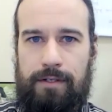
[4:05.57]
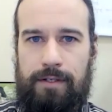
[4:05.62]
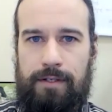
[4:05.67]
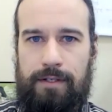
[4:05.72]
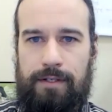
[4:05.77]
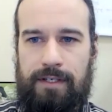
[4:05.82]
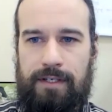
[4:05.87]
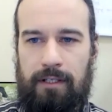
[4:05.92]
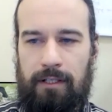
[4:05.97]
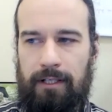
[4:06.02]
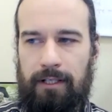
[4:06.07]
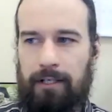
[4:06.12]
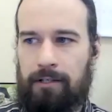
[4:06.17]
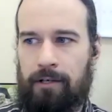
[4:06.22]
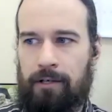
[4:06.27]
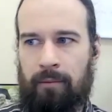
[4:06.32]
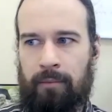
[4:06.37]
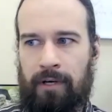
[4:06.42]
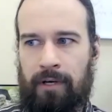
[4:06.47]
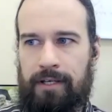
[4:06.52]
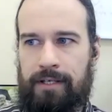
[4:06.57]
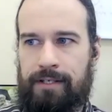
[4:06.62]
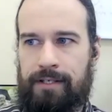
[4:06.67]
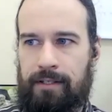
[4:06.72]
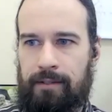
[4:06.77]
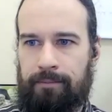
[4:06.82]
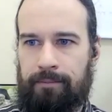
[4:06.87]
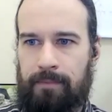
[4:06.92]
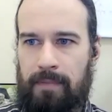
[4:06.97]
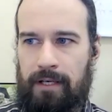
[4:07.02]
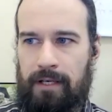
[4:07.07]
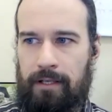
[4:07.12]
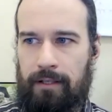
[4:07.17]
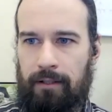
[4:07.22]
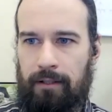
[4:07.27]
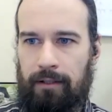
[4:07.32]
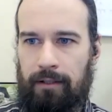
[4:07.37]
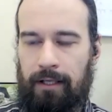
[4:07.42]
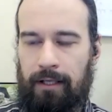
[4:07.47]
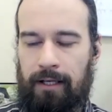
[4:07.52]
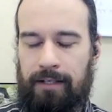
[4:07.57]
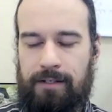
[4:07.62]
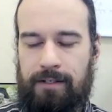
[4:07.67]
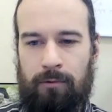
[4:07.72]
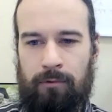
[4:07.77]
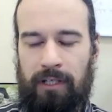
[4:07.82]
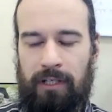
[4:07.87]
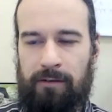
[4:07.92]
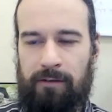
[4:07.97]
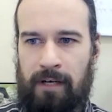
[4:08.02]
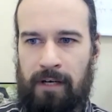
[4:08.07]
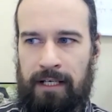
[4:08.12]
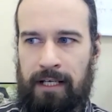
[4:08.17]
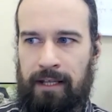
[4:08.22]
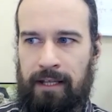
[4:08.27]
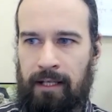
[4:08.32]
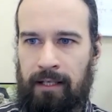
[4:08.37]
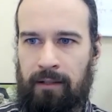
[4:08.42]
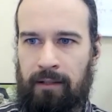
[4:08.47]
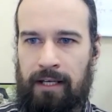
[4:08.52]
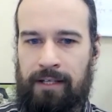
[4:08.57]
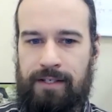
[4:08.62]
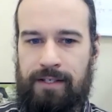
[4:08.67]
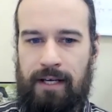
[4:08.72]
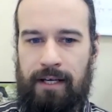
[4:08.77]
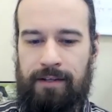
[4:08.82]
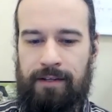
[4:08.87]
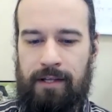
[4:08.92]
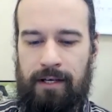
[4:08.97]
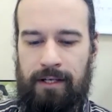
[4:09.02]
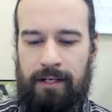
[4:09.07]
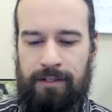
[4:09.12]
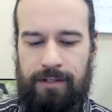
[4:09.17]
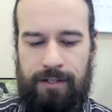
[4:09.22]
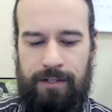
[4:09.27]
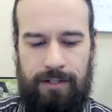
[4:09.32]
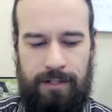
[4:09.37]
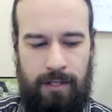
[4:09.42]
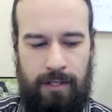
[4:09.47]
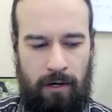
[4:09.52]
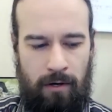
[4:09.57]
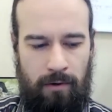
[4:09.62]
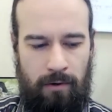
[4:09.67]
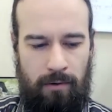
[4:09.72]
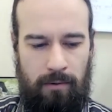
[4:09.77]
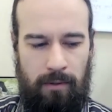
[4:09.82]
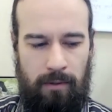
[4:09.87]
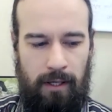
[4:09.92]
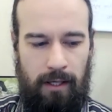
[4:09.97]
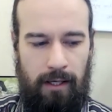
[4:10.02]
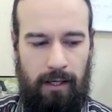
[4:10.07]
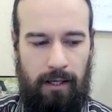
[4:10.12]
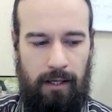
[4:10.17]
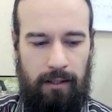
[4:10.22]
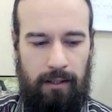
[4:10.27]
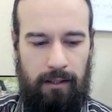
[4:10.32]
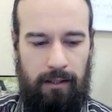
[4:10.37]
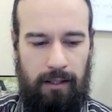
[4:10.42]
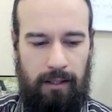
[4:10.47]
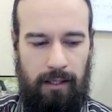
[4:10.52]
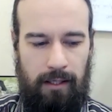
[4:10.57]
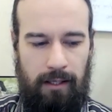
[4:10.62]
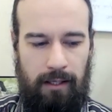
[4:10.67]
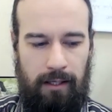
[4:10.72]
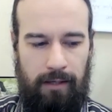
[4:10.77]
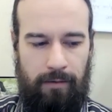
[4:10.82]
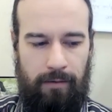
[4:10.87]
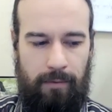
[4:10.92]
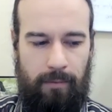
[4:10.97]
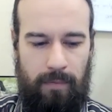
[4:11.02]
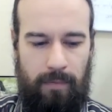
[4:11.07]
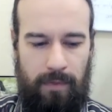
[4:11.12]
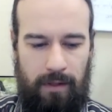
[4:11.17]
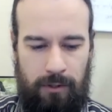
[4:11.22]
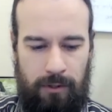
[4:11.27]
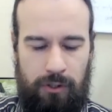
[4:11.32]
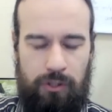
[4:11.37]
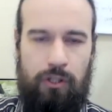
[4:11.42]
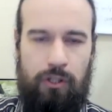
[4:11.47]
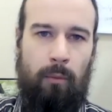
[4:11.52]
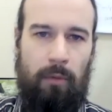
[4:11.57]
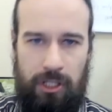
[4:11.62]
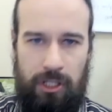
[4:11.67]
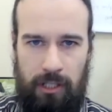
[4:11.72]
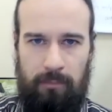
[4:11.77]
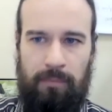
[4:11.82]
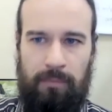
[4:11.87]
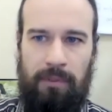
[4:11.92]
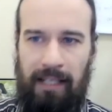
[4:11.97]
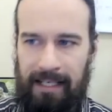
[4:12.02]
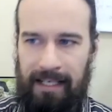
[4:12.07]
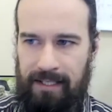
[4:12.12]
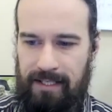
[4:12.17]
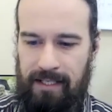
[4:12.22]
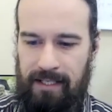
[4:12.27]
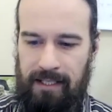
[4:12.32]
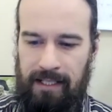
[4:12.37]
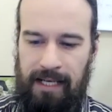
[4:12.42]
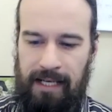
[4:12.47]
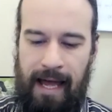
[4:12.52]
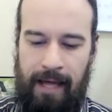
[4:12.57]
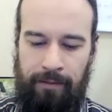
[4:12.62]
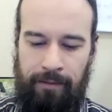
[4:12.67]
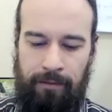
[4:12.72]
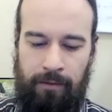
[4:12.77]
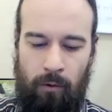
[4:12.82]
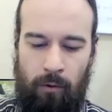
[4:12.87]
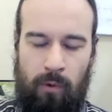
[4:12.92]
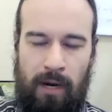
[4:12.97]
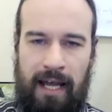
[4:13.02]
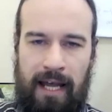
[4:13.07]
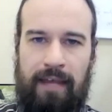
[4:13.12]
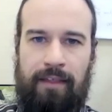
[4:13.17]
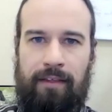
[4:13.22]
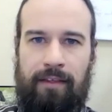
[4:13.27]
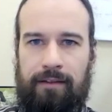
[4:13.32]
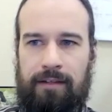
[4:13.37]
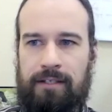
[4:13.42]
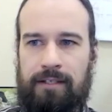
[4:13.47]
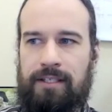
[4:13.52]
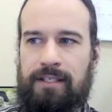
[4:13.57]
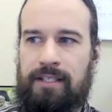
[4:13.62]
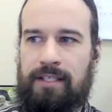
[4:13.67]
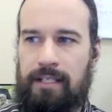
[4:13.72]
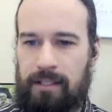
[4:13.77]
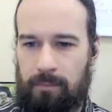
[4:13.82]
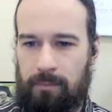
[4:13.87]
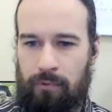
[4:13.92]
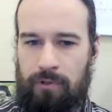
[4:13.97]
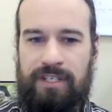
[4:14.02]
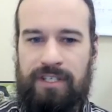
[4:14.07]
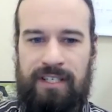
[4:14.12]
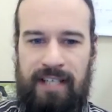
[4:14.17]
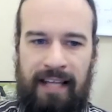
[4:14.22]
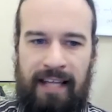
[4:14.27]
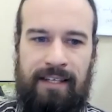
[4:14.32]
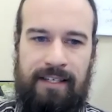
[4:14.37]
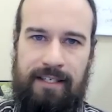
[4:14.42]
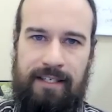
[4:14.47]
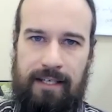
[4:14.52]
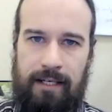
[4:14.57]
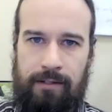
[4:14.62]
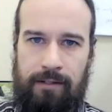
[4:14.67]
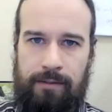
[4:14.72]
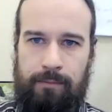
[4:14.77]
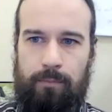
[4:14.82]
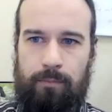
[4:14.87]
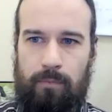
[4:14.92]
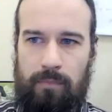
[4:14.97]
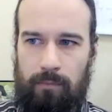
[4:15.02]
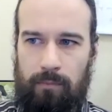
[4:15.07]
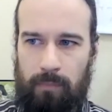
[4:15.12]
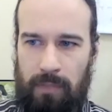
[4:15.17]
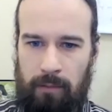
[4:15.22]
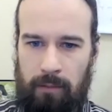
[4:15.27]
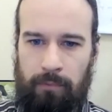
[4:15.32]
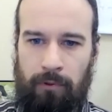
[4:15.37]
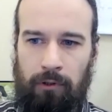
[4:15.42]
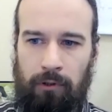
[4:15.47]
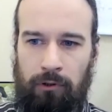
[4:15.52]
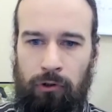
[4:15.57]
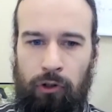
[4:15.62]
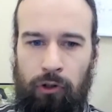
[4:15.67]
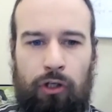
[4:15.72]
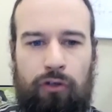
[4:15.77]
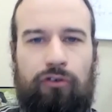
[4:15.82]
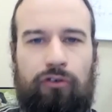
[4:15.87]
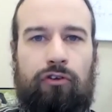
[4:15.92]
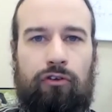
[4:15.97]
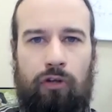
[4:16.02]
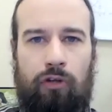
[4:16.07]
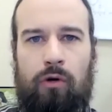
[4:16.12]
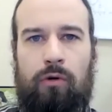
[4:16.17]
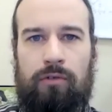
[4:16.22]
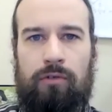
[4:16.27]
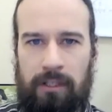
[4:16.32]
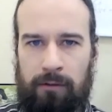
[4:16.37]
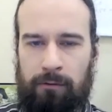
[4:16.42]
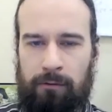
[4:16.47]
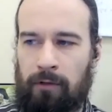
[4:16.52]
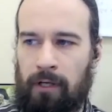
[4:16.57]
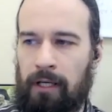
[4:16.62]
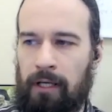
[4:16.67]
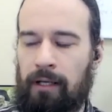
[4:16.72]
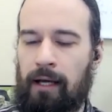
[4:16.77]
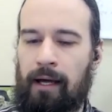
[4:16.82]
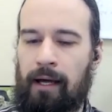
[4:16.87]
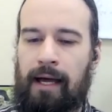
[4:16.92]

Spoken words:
Scleroderma is it's a really funny thing. There's so much complexity, and the way that the disease presents in people looks so different.